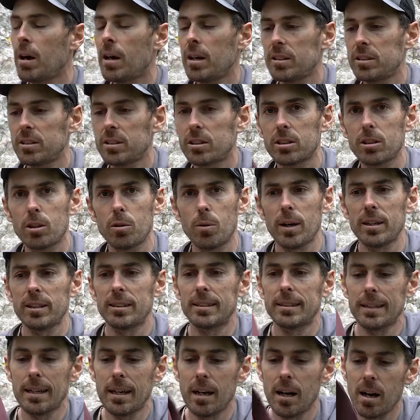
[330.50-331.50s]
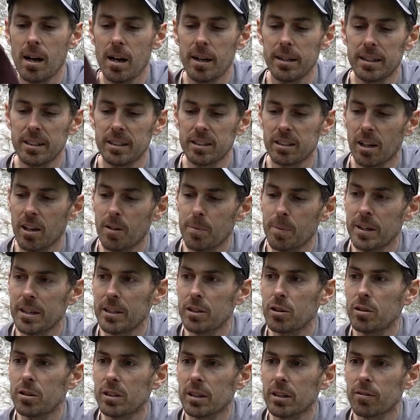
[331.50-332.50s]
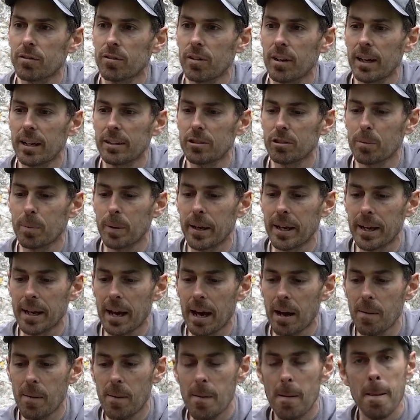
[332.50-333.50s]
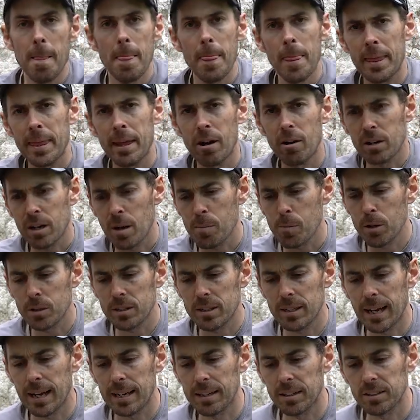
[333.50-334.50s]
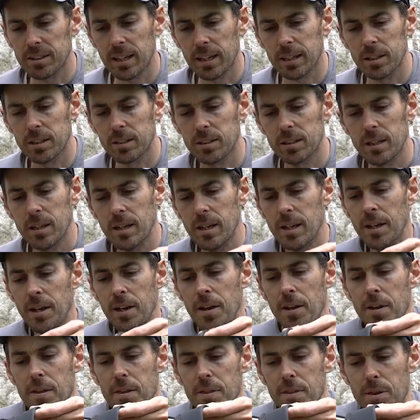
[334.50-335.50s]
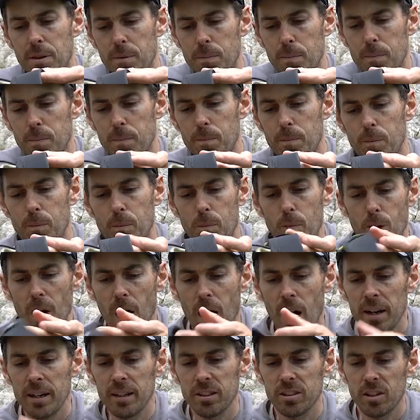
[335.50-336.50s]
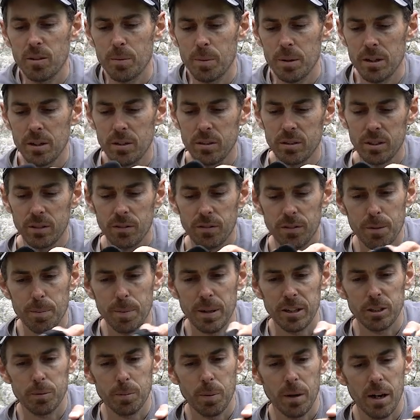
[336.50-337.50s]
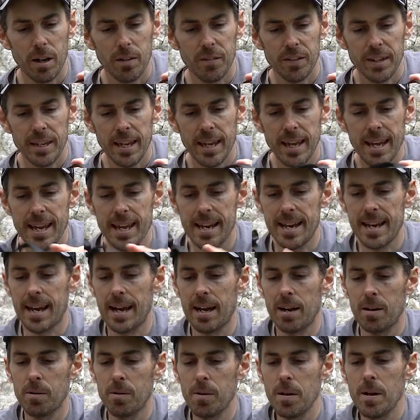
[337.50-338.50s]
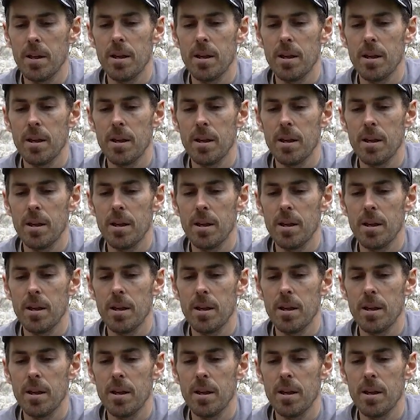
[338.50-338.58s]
Ice Cuesta harness that I've been using for a little bit now. Now I'll come on to that in a second. The harness I've been using for the best part of a year now,